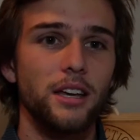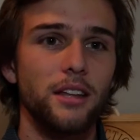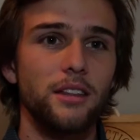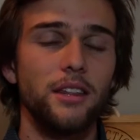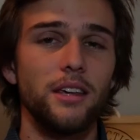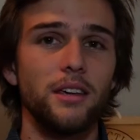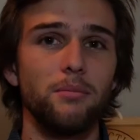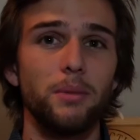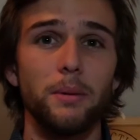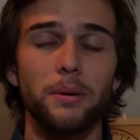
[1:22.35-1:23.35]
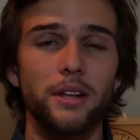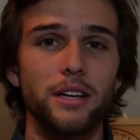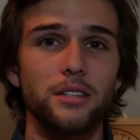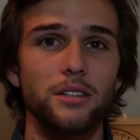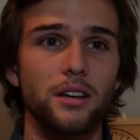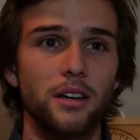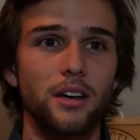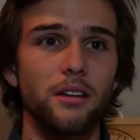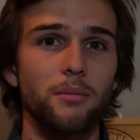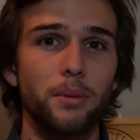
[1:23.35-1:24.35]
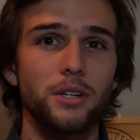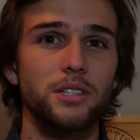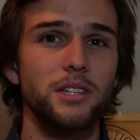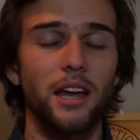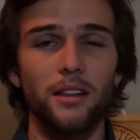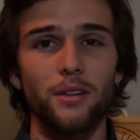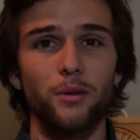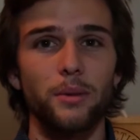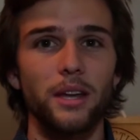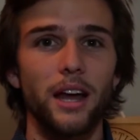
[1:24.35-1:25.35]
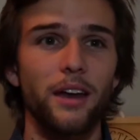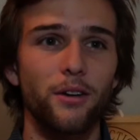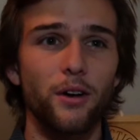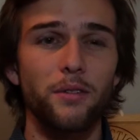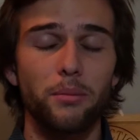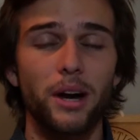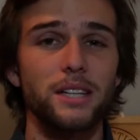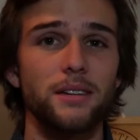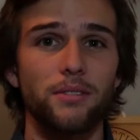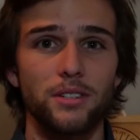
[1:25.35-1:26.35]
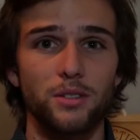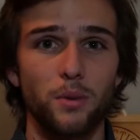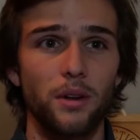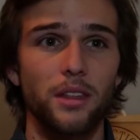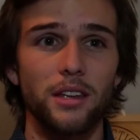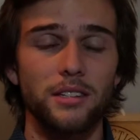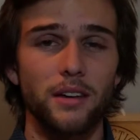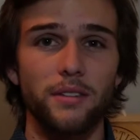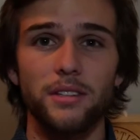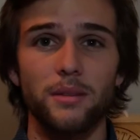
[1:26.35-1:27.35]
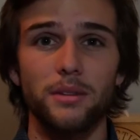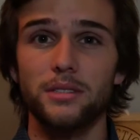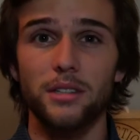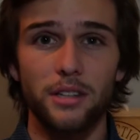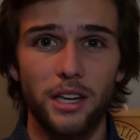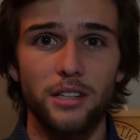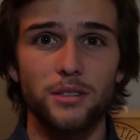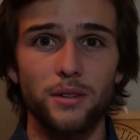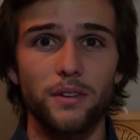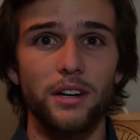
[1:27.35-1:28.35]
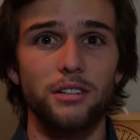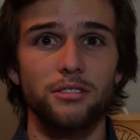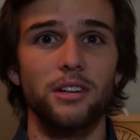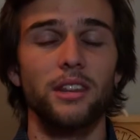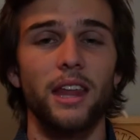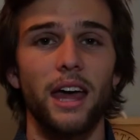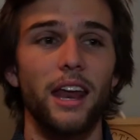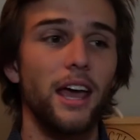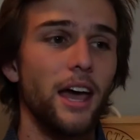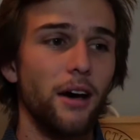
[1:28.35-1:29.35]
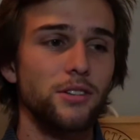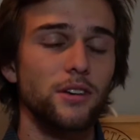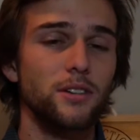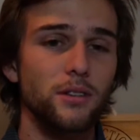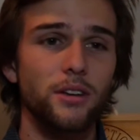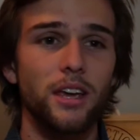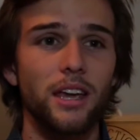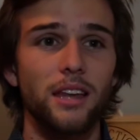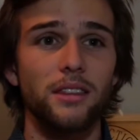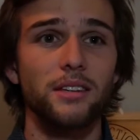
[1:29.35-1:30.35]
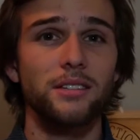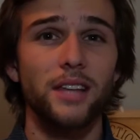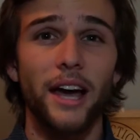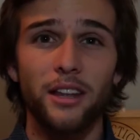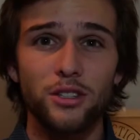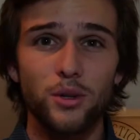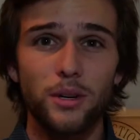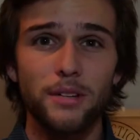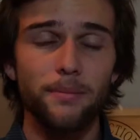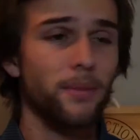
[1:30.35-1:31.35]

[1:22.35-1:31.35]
the B plus uh, pushes ahead a little bit. I don't know if the price difference is worth it. It's definitely something to look into if you're interested in that. I was also looking at the SlidenJoy,